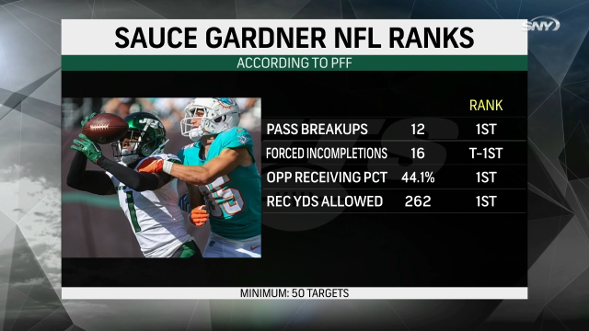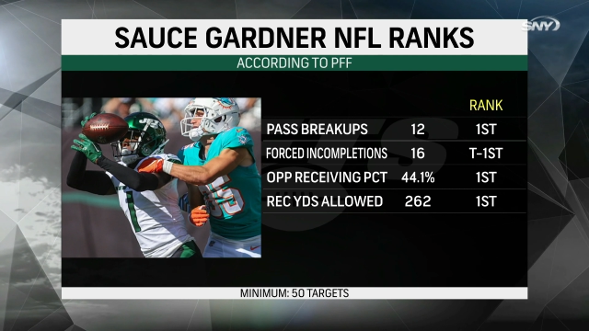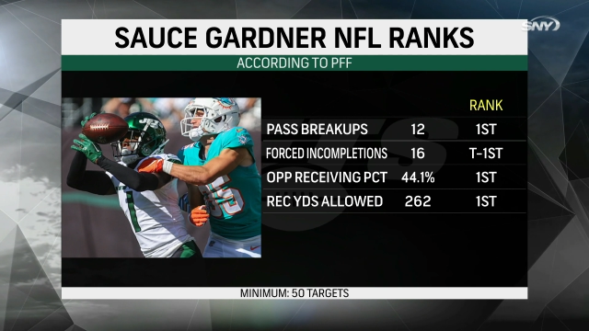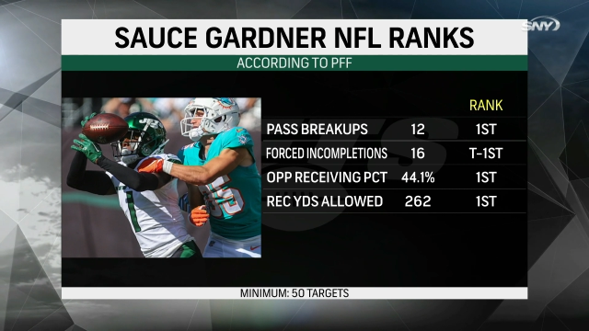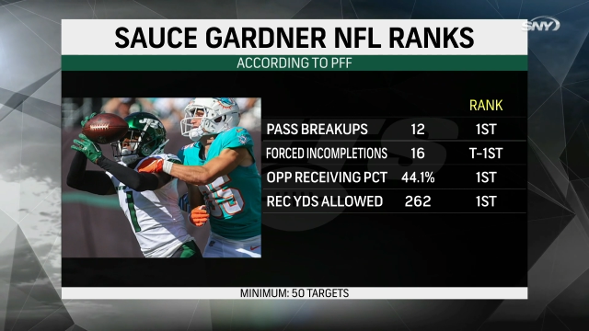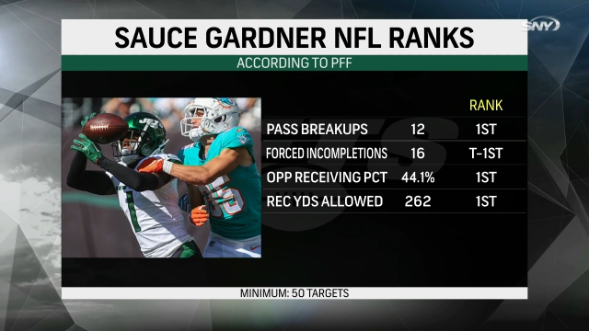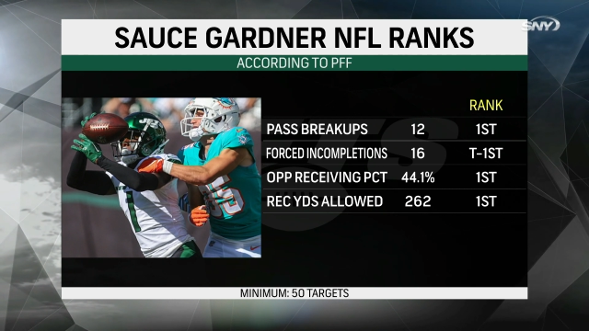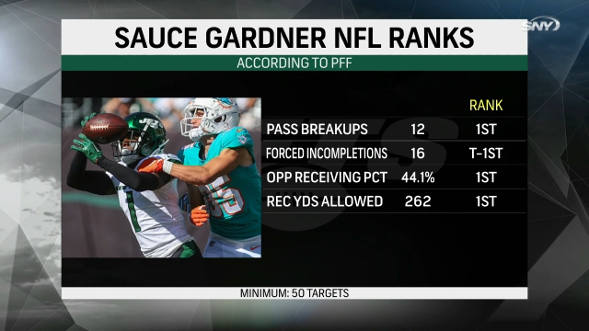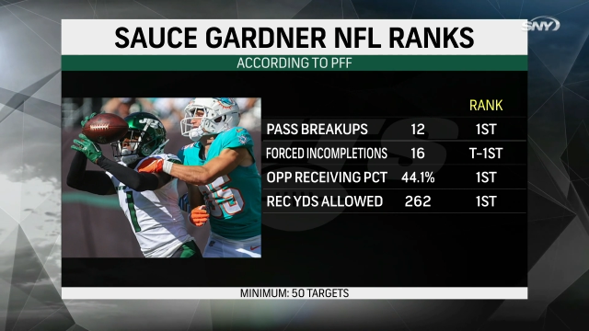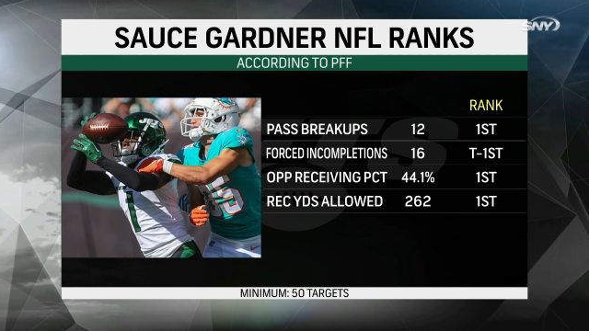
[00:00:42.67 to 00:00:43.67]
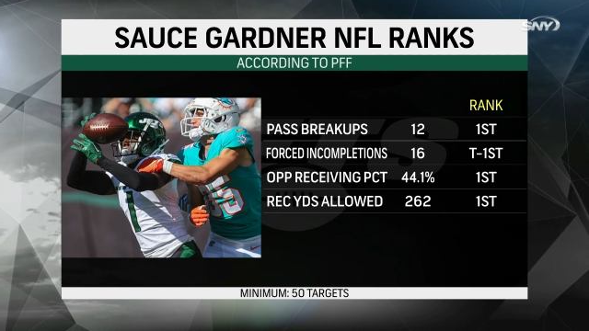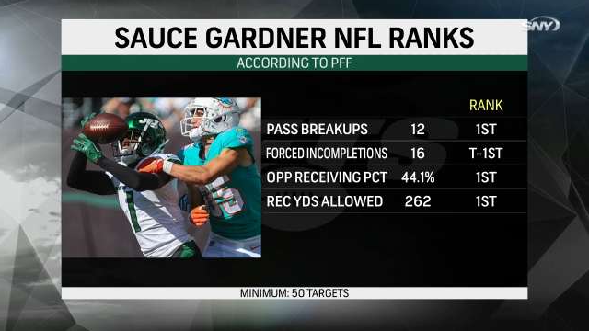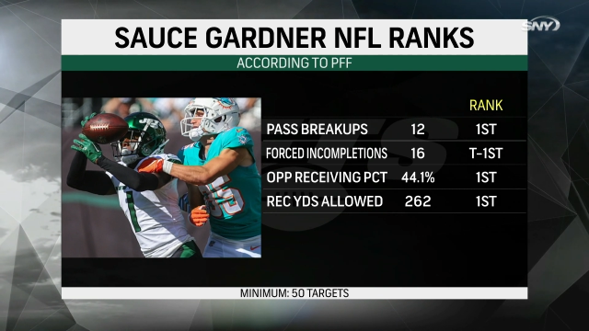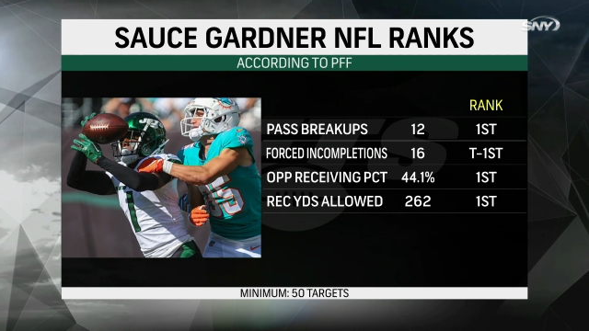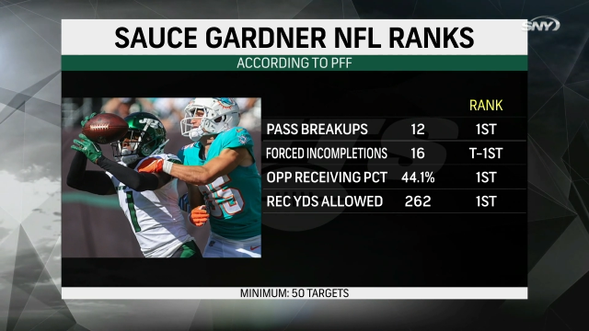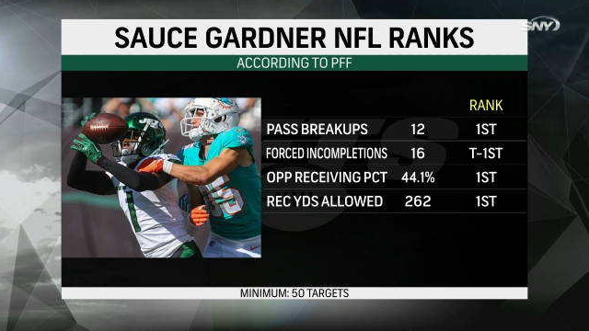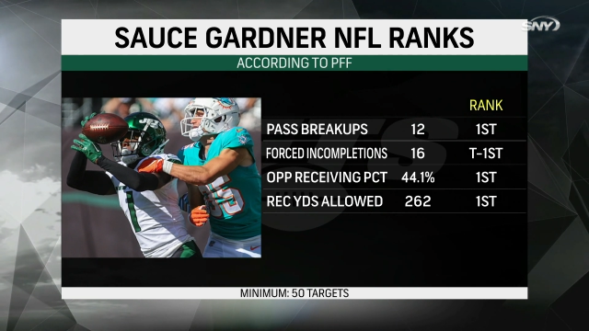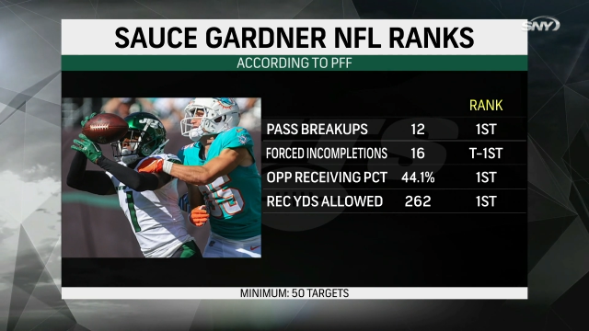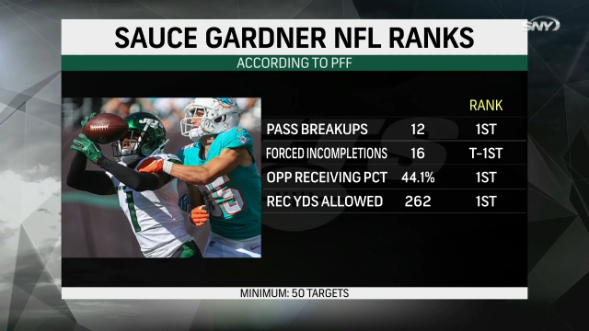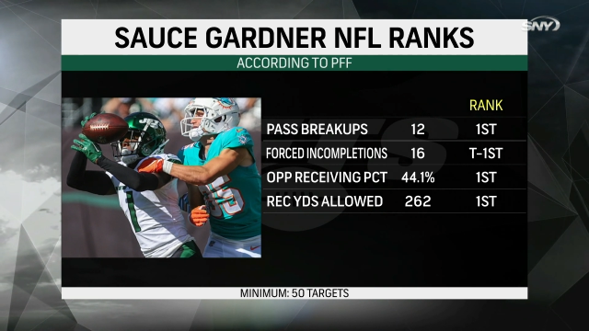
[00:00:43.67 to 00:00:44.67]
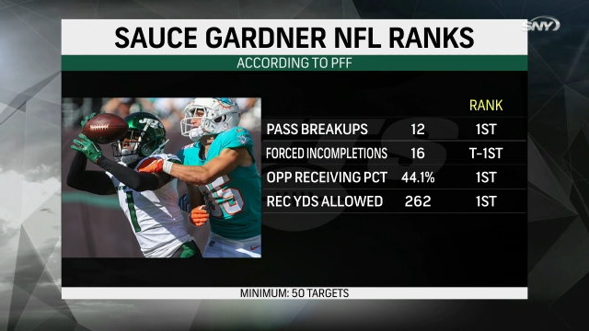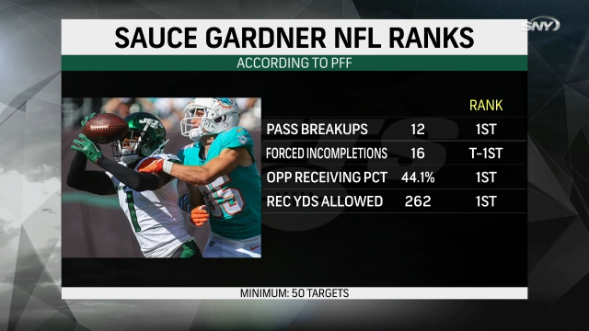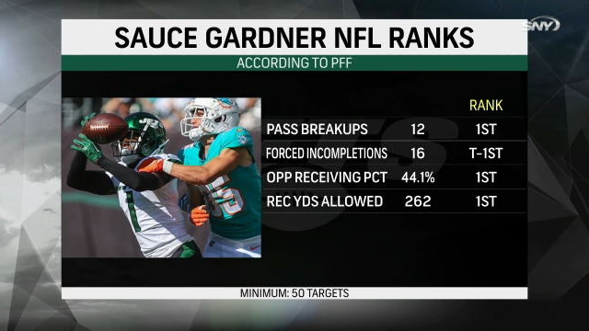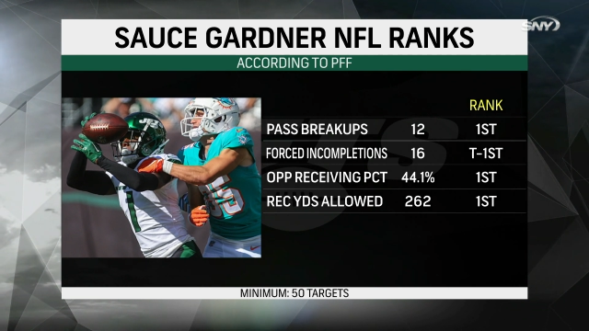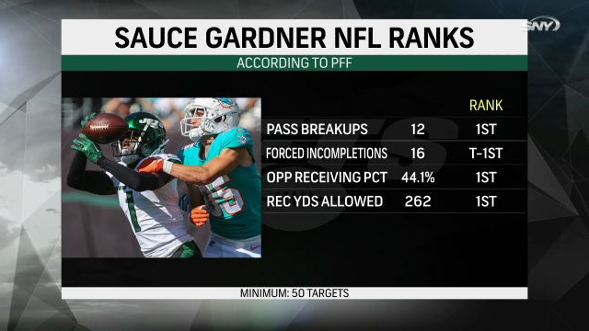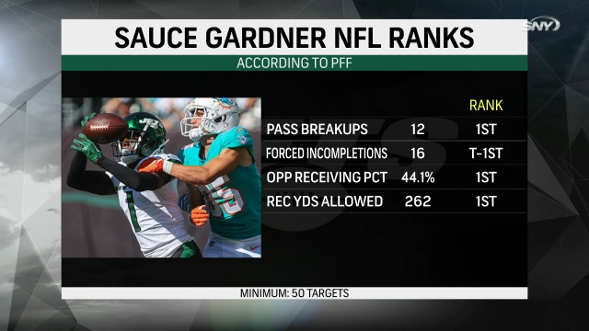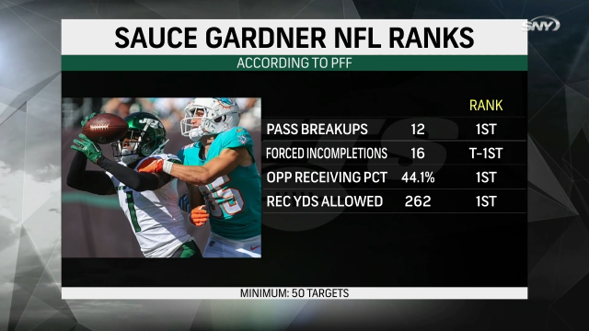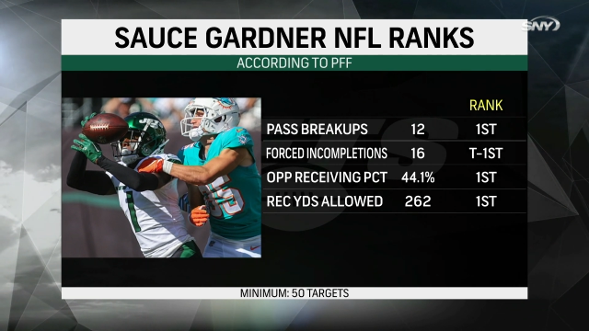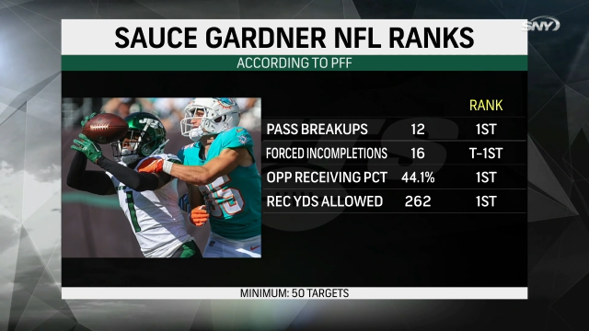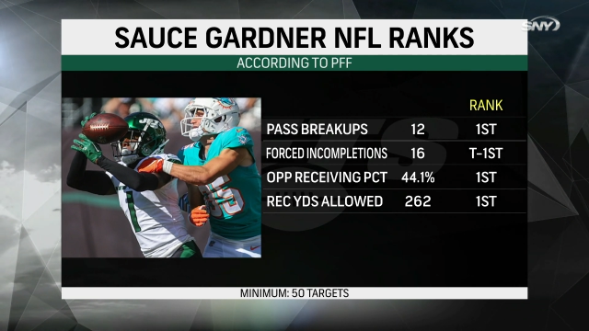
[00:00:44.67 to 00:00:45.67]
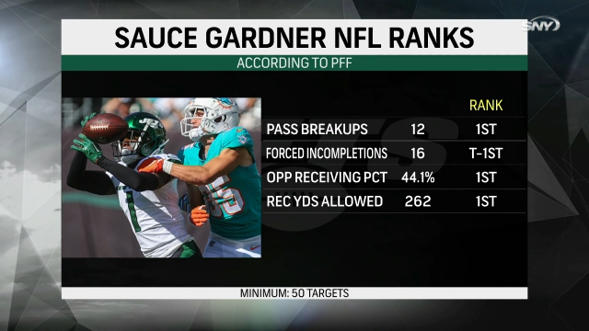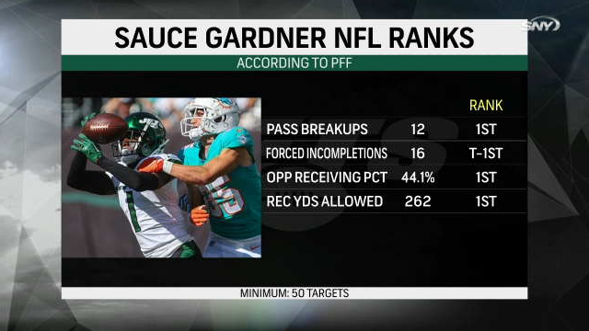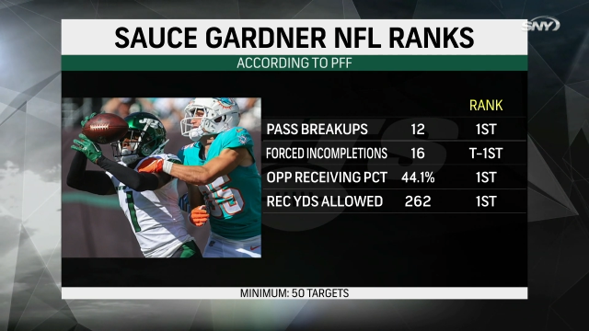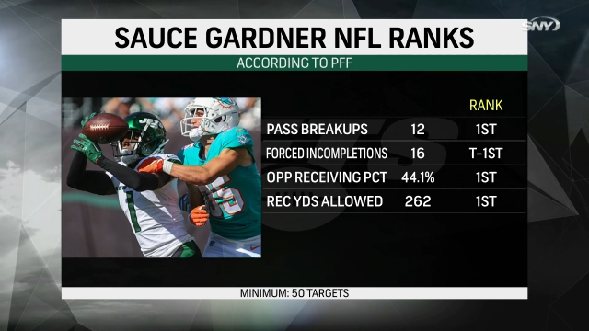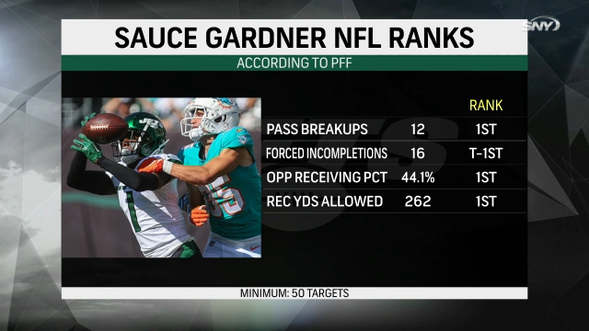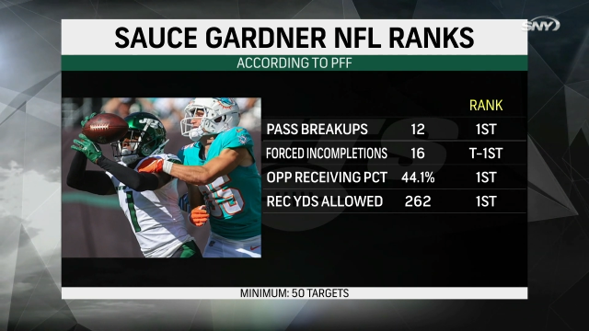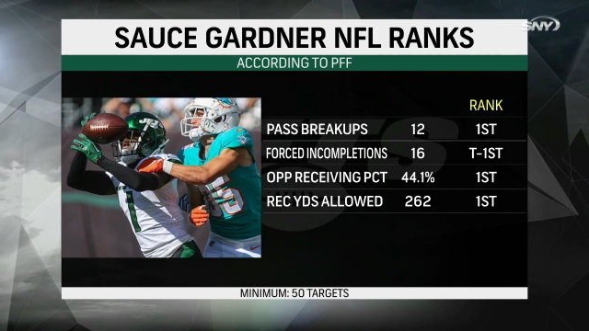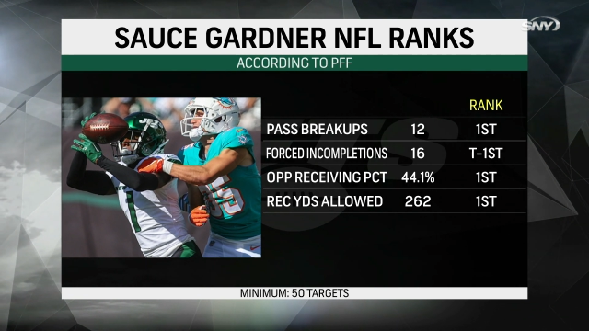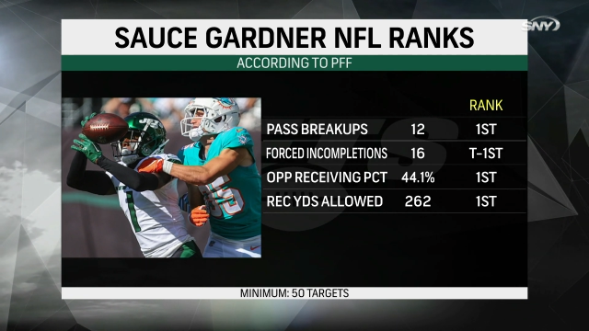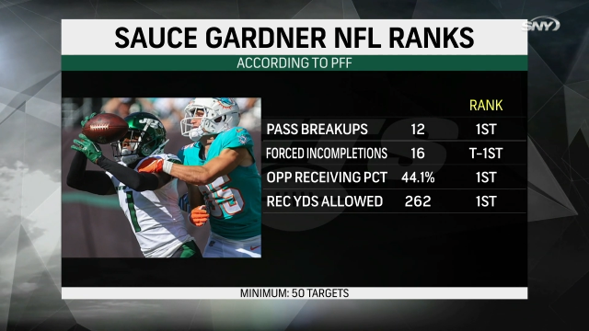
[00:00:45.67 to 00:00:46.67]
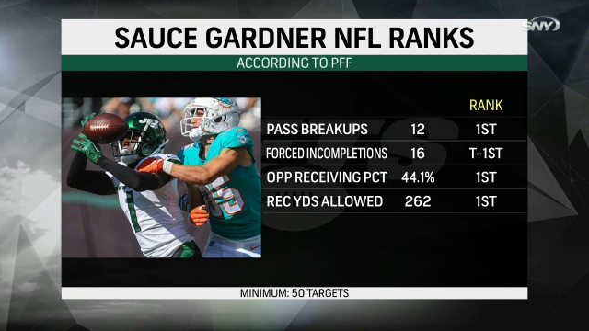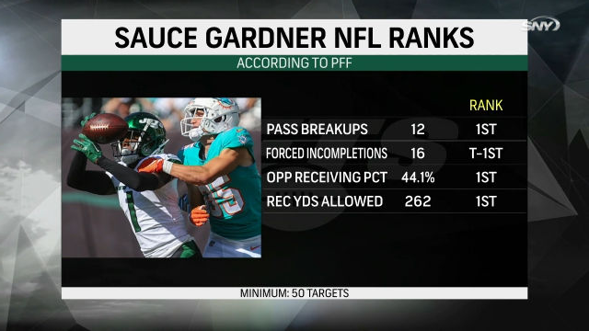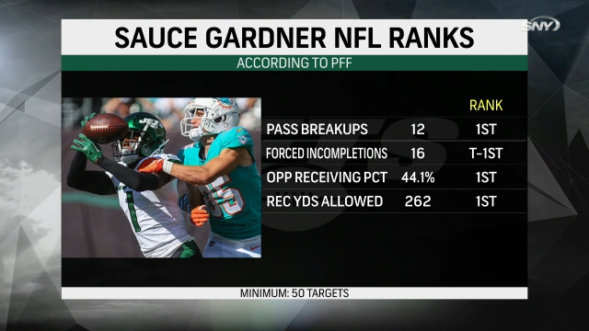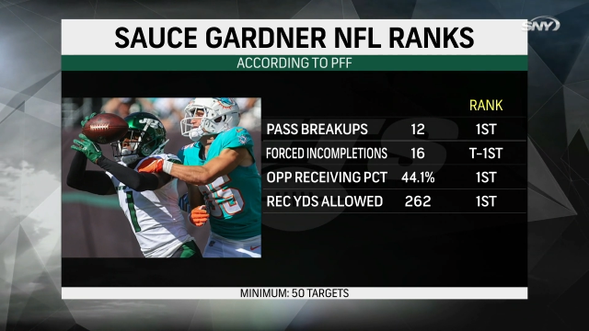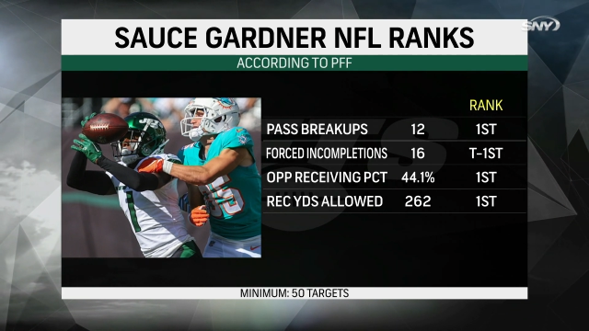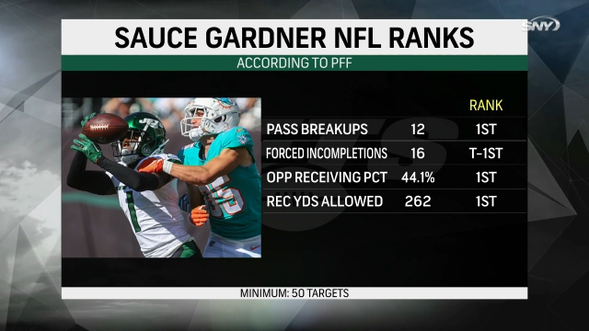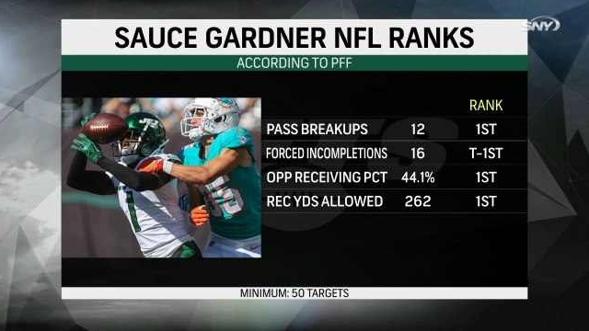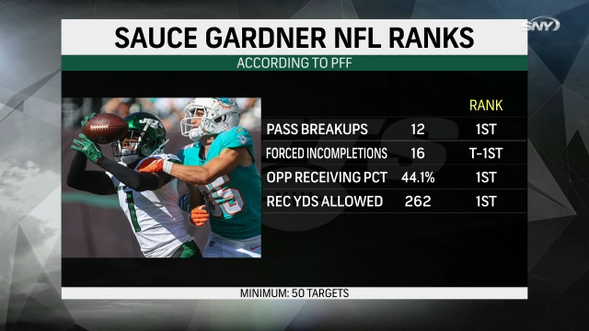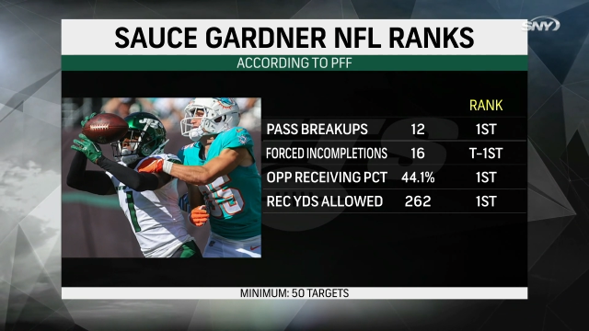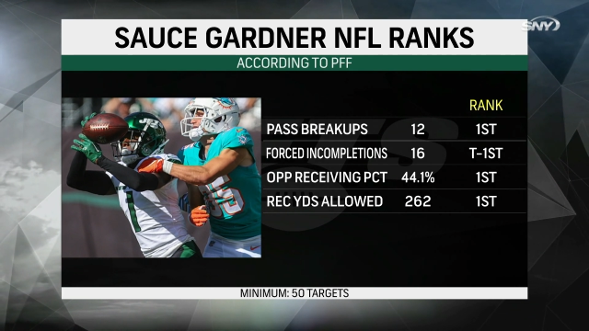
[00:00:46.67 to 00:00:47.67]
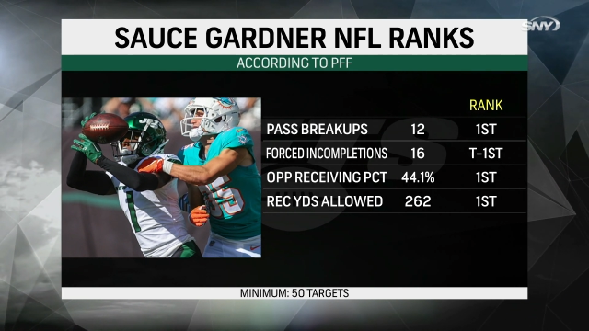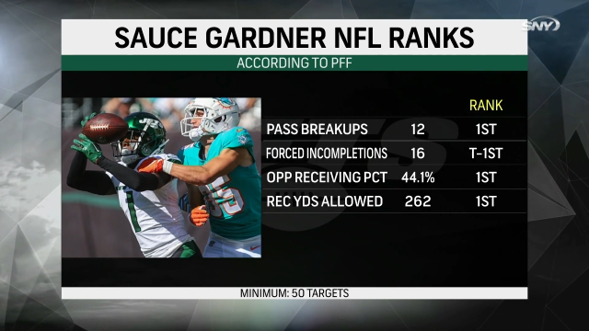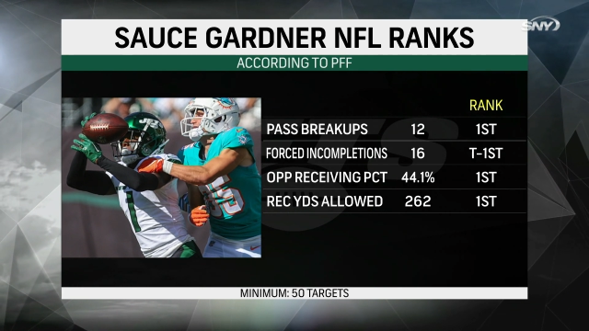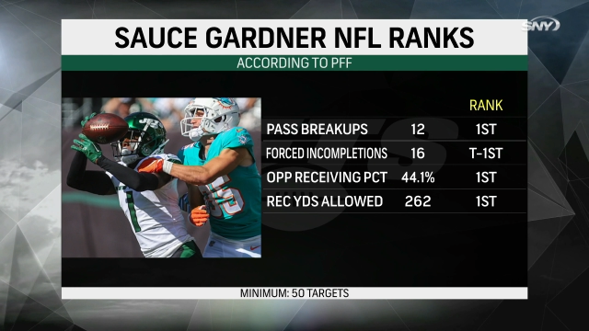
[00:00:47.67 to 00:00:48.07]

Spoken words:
[unreadable: no face in view]